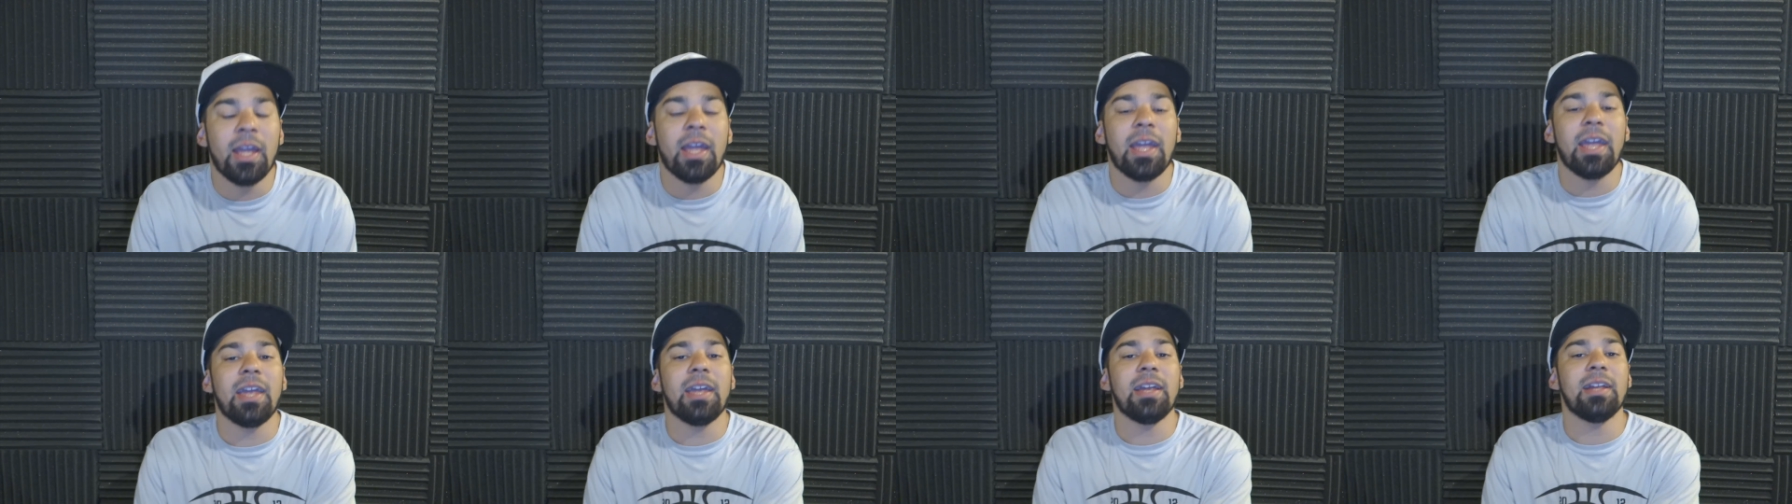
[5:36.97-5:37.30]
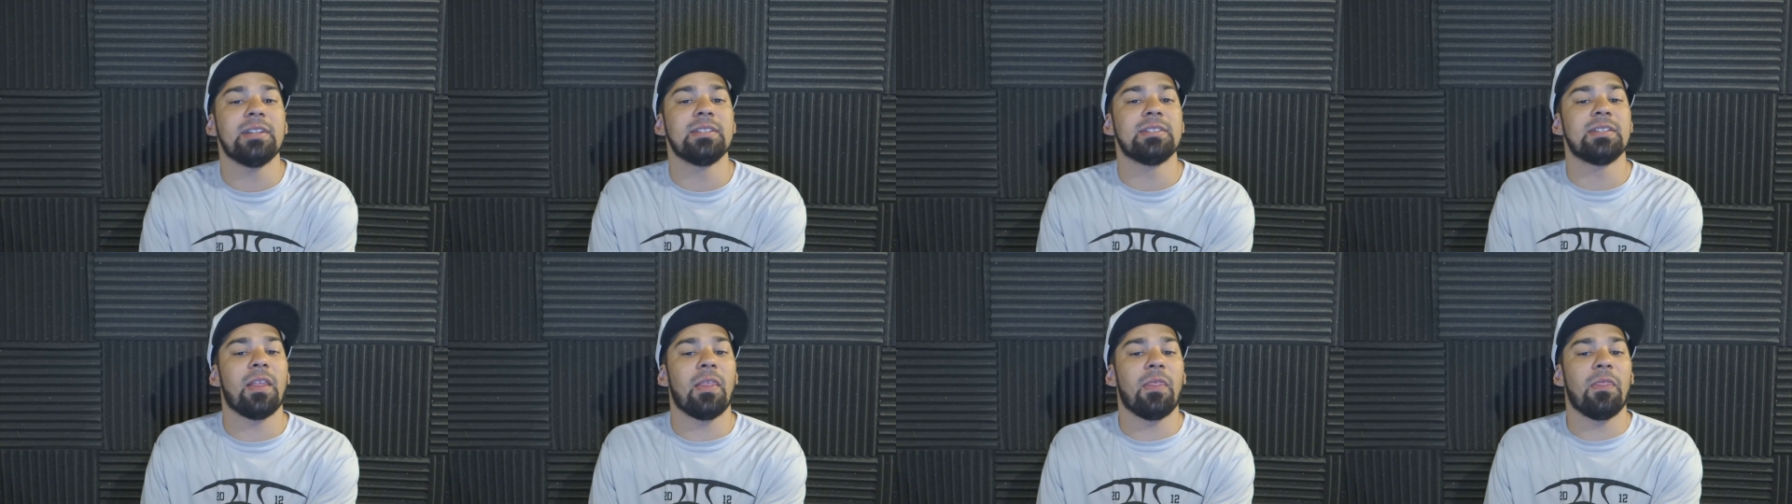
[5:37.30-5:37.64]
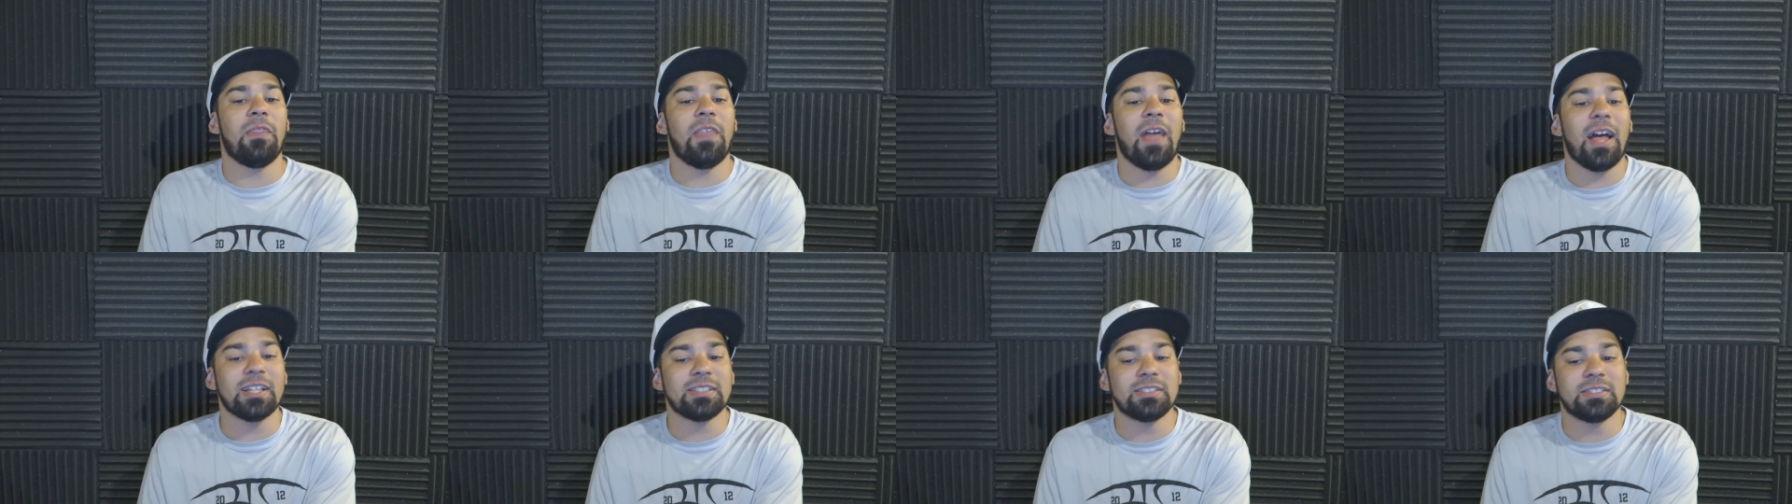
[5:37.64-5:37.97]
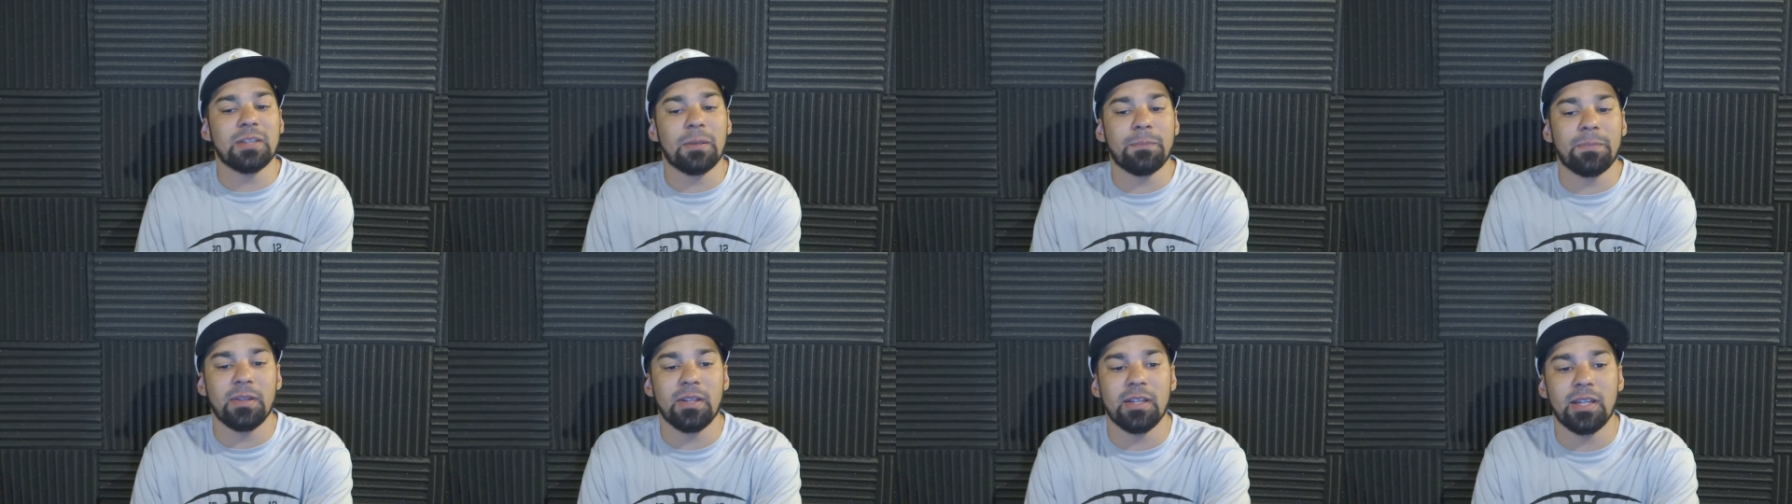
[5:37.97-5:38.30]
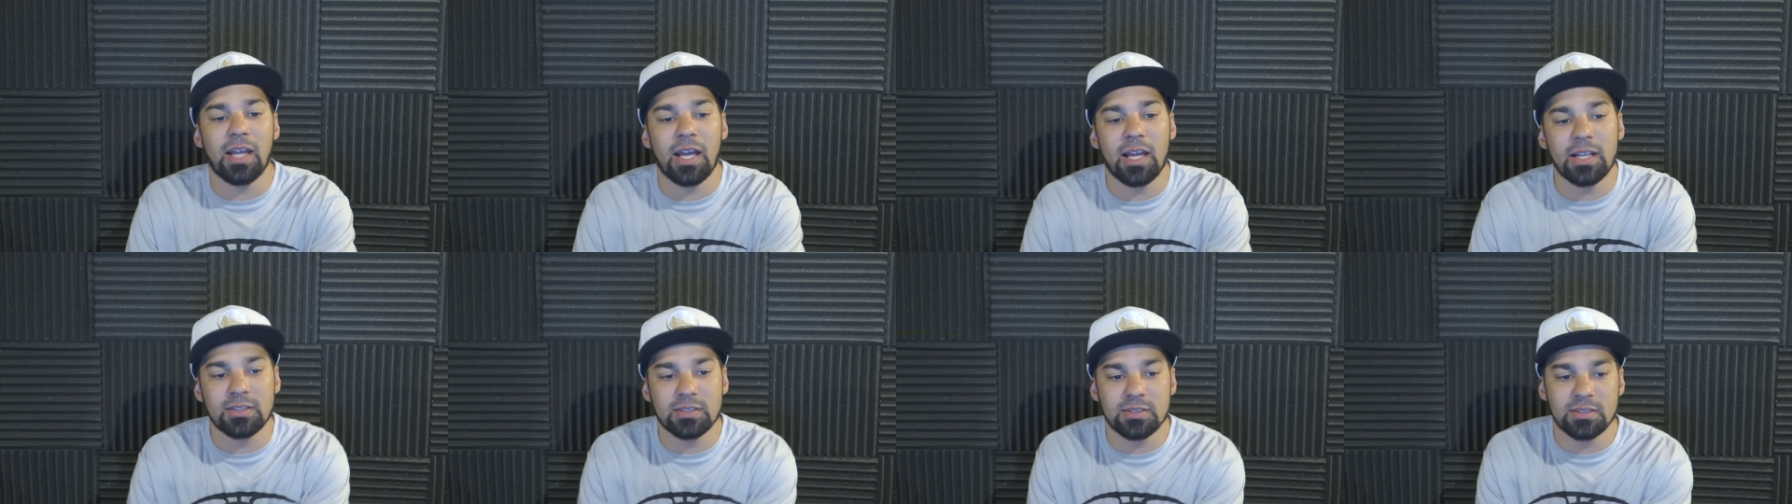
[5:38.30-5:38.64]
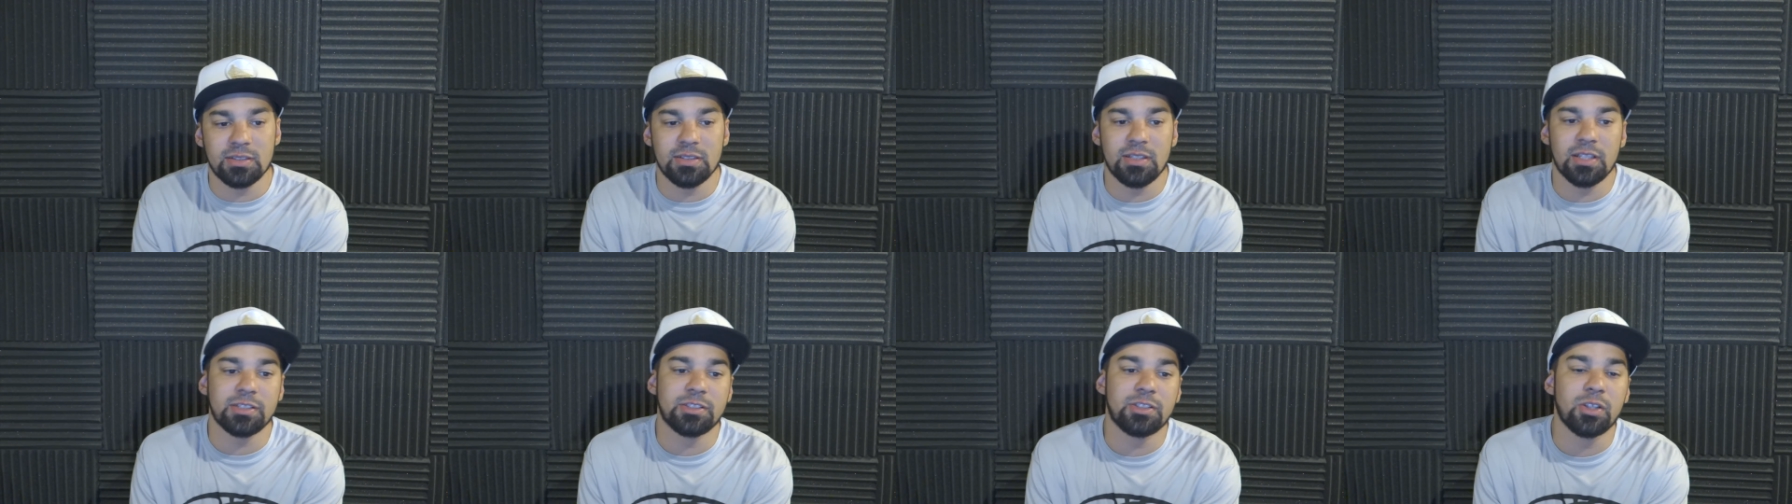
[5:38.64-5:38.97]
And that's something that
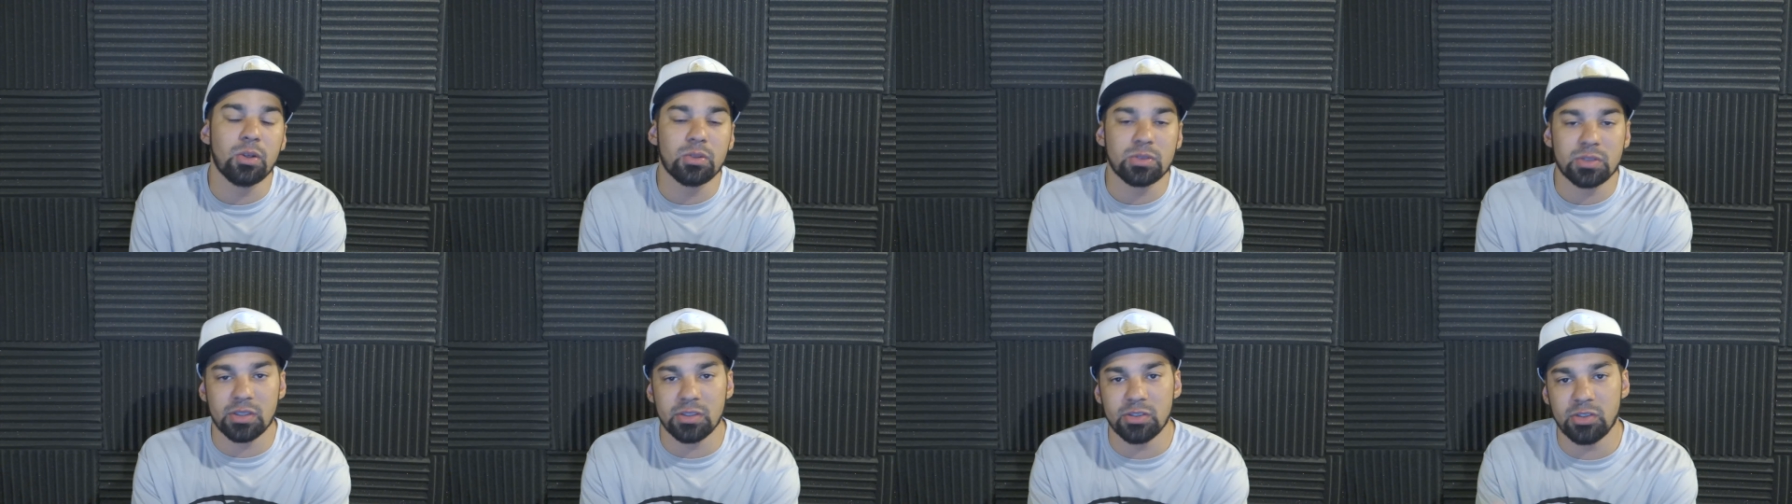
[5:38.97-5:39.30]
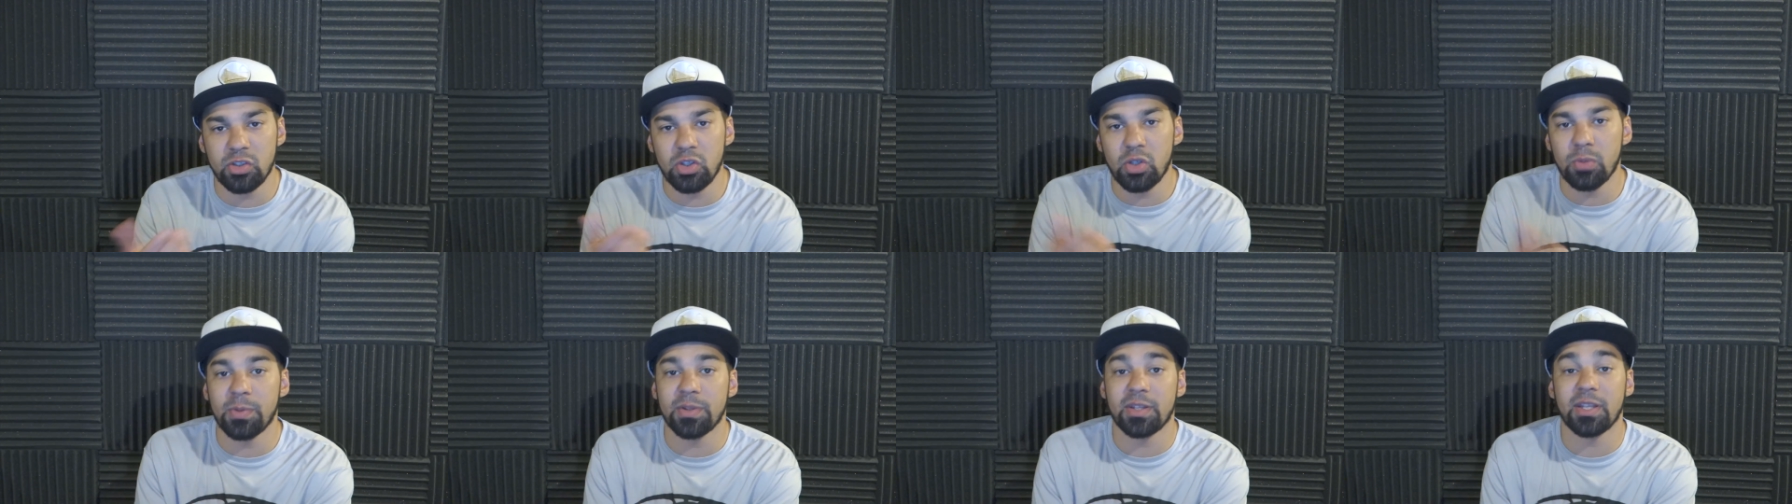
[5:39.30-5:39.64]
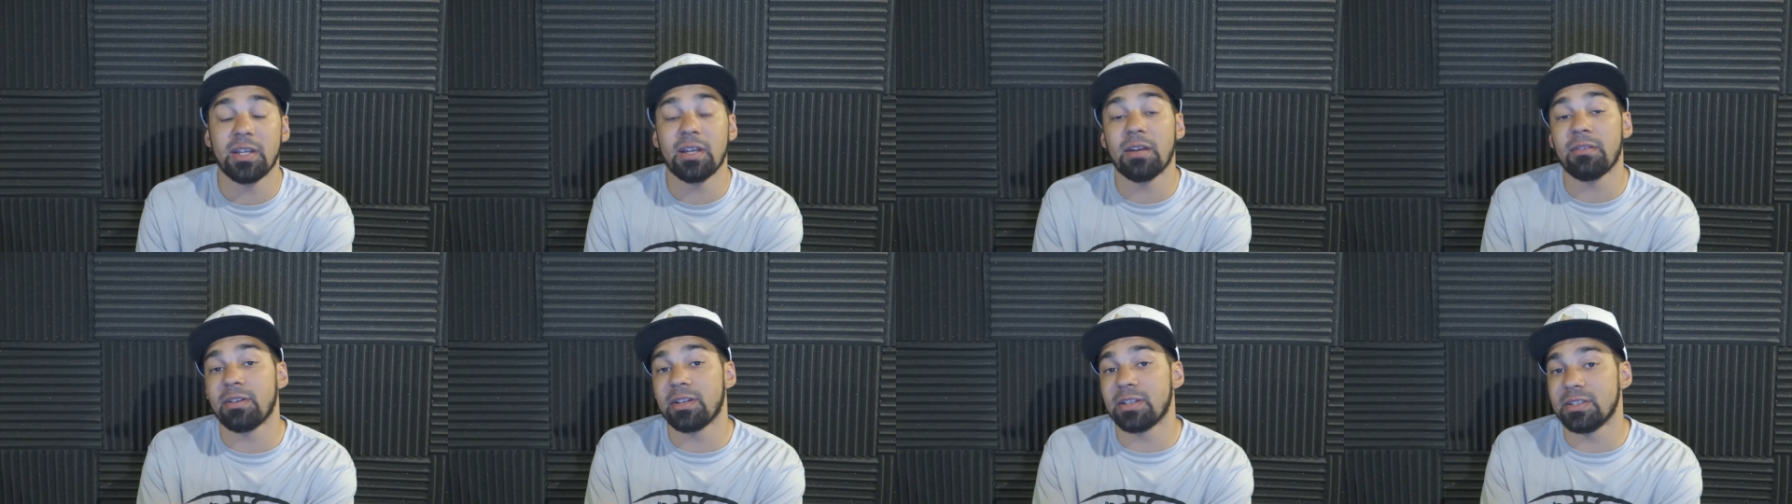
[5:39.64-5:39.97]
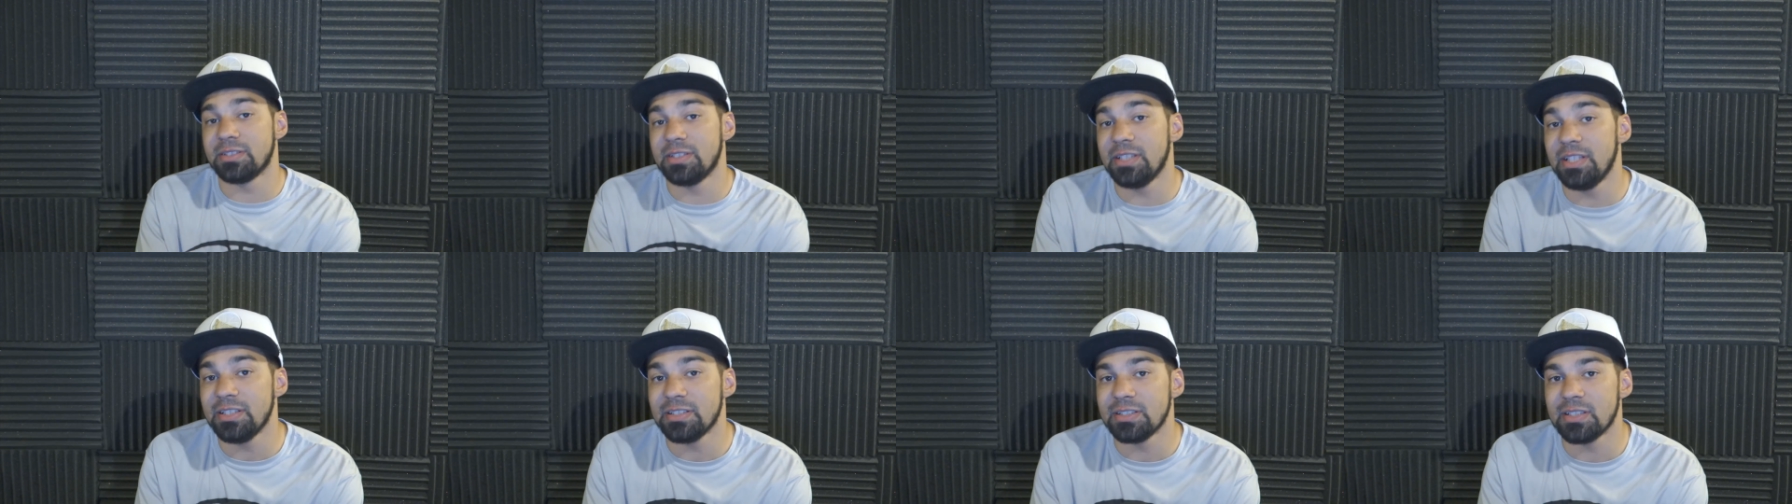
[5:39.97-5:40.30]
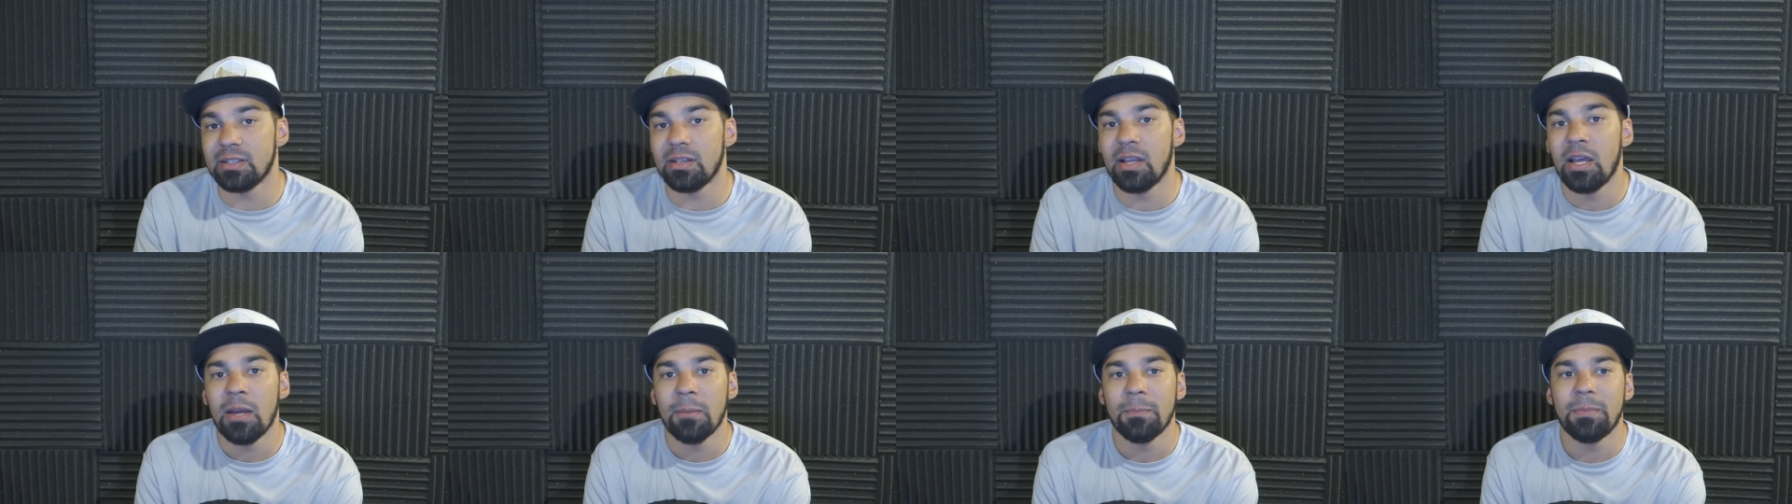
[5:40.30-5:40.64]
shows can do, but they never get a season.